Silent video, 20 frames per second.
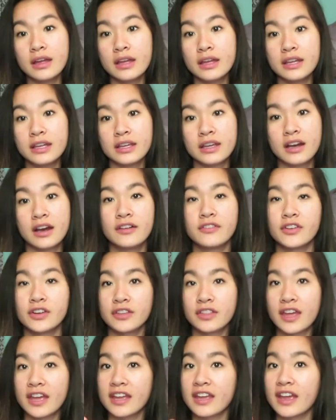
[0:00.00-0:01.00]
it
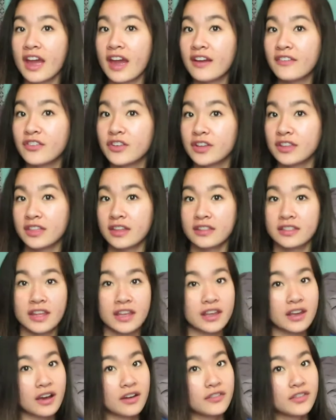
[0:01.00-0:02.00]
covered like everything
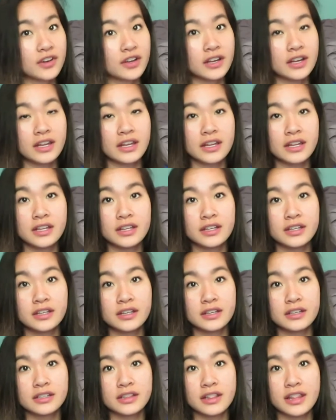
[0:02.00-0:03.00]
they cover
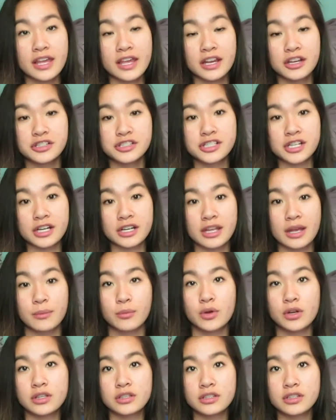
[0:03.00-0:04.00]
in their Gen
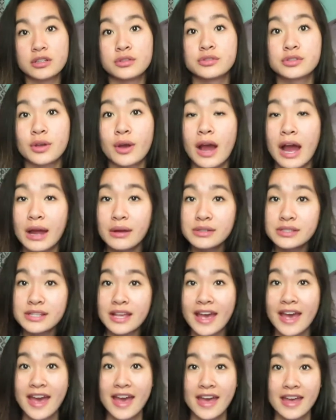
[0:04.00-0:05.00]
Chem 1 and 2. So I was
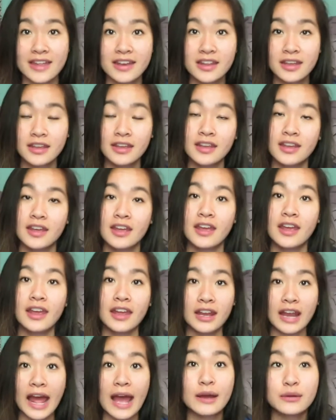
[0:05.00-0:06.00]
ahead
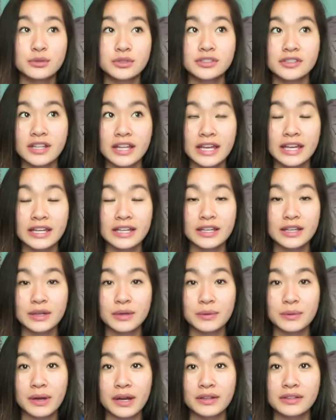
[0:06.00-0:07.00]
and I was like,
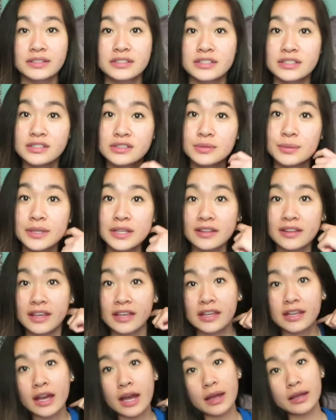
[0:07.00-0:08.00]
wow, this is sweet.
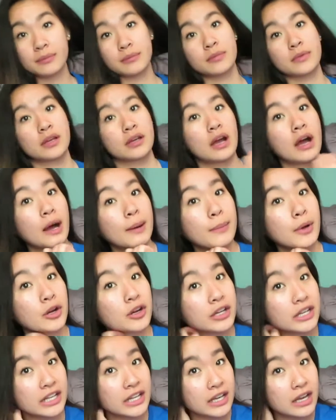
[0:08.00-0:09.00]
Like I
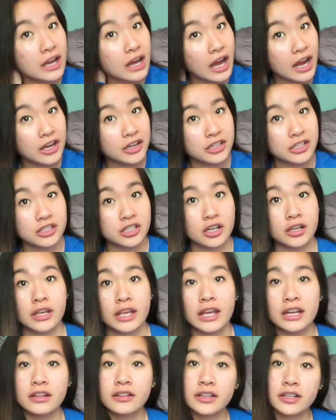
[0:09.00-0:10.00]
already
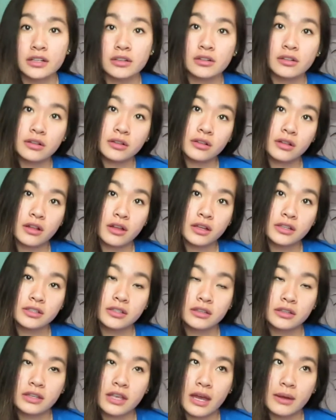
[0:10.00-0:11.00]
took analytical
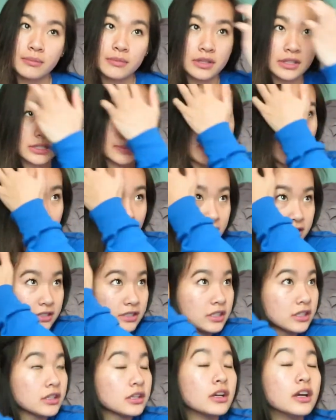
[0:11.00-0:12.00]
chem this
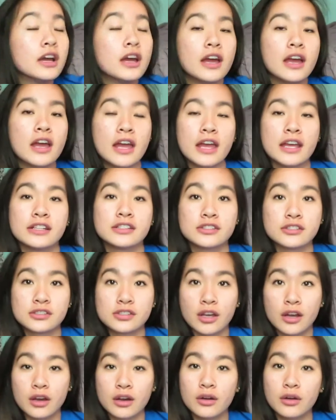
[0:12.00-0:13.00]
past year. And
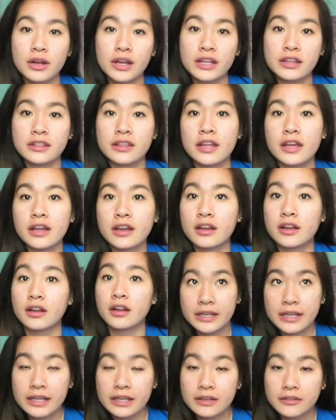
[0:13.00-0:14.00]
so in
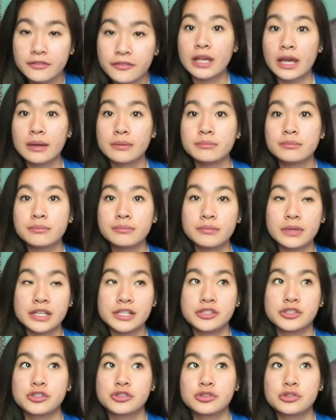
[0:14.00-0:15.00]
their plan, chem
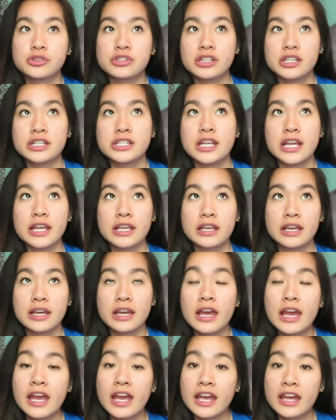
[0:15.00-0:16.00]
majors usually take
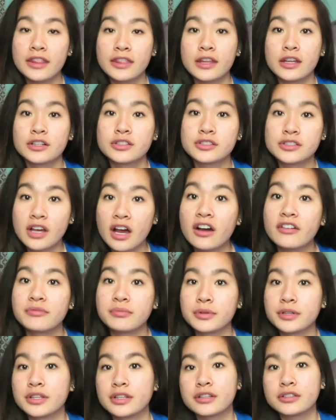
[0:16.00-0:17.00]
it in their
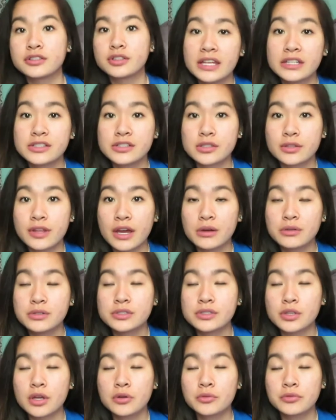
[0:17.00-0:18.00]
sophomore years. And so that
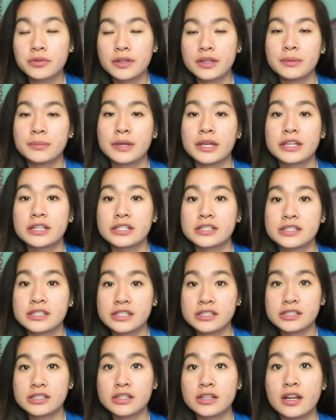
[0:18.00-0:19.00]
was a really big
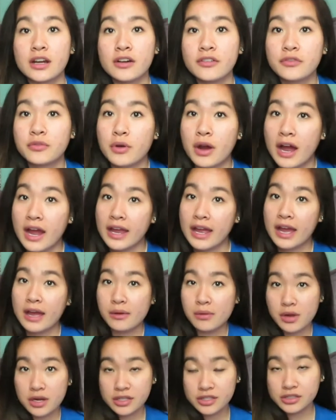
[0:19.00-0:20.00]
decision of why
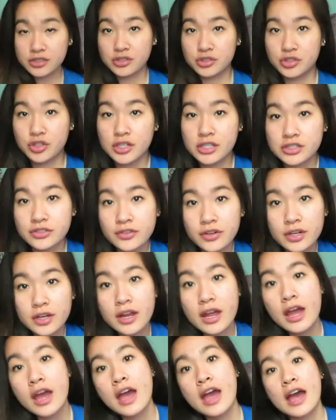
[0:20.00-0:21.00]
I wanted to
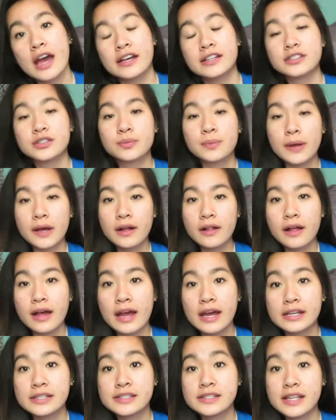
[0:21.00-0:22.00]
transfer, as well
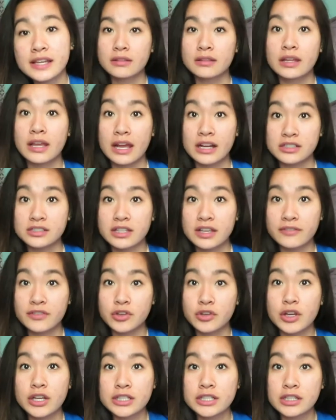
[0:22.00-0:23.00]
as they actually have
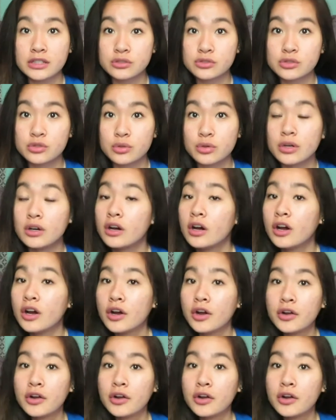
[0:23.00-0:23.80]
a great dental school